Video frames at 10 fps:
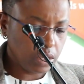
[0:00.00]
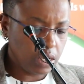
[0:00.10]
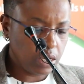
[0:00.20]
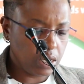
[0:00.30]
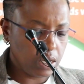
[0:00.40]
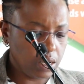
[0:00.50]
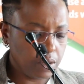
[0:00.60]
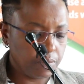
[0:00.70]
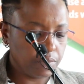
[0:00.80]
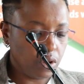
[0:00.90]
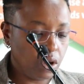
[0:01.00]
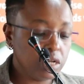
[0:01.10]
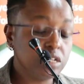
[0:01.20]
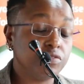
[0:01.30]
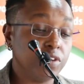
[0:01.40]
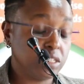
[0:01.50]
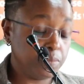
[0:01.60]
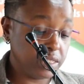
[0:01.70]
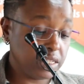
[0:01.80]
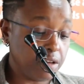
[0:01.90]
all
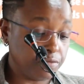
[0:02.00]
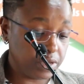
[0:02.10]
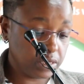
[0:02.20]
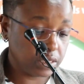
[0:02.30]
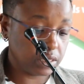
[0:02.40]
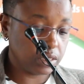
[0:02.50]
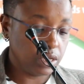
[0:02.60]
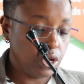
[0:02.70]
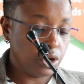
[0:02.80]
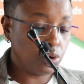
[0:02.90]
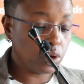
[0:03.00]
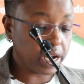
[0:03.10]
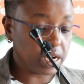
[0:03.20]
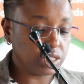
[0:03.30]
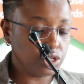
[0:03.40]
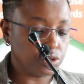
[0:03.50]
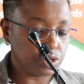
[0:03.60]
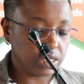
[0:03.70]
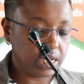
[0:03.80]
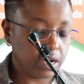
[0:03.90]
investments have risks, no guarantee on
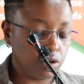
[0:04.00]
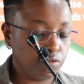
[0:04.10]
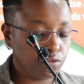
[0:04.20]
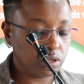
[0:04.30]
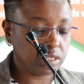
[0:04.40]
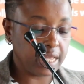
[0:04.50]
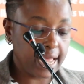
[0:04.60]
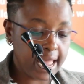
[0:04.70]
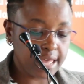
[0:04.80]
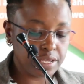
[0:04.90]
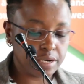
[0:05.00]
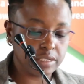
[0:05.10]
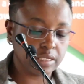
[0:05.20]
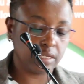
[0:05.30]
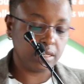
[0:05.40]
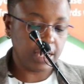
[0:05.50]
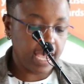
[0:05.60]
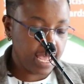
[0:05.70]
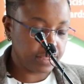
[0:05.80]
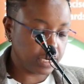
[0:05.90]
return. Of course, the higher the risk, the
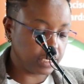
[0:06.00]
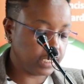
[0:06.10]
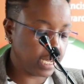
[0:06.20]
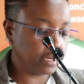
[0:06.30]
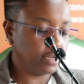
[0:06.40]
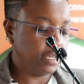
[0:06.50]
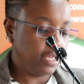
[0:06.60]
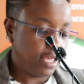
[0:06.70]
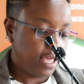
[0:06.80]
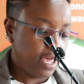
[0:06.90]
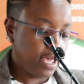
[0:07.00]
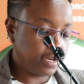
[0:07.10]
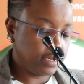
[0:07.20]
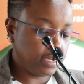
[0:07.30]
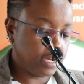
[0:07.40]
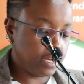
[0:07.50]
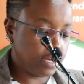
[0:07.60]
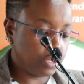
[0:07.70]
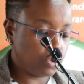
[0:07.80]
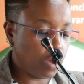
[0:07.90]
higher the return, and
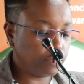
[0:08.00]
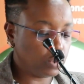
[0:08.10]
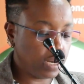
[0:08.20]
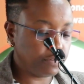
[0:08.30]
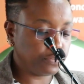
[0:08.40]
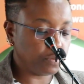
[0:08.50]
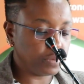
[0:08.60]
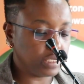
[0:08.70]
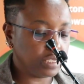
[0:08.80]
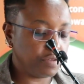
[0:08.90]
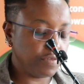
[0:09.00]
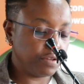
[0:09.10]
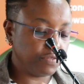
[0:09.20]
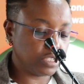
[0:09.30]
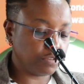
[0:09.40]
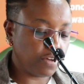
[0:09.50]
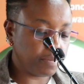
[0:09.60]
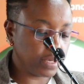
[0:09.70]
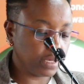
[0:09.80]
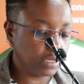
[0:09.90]
you have to learn from it. Even if it's
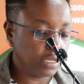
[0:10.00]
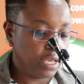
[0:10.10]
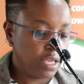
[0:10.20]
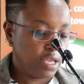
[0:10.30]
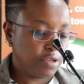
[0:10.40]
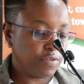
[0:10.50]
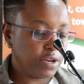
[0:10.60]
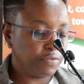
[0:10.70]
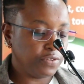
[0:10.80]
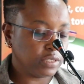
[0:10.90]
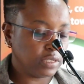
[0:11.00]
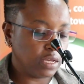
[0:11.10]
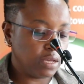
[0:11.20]
farming, even if it's